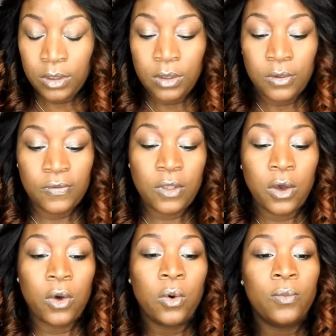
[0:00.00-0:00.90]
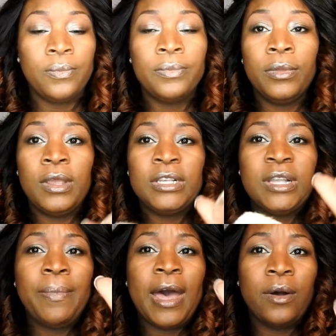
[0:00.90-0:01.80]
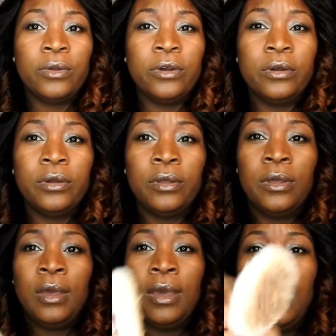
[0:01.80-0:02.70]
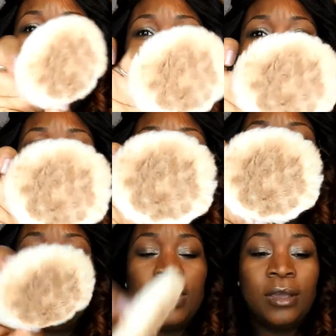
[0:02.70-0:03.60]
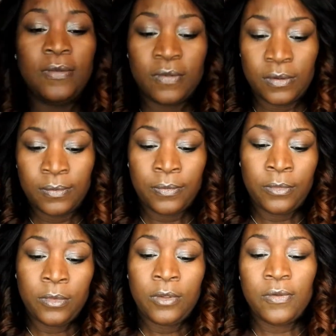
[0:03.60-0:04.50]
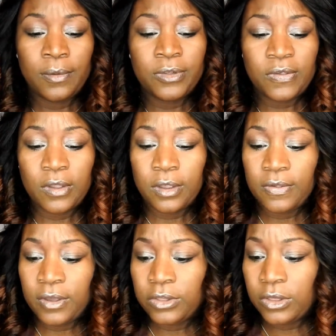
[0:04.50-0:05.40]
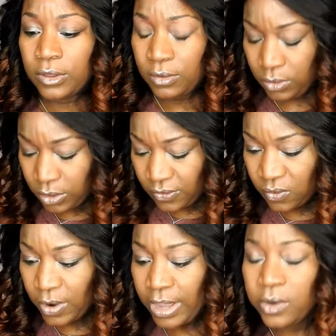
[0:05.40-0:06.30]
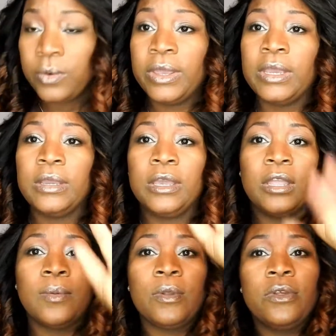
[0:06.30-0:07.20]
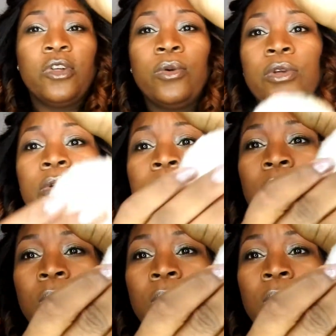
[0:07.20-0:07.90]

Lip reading: So it's a powder, and it came with this. So I'm just gonna touch it just right quick, and I want to show you.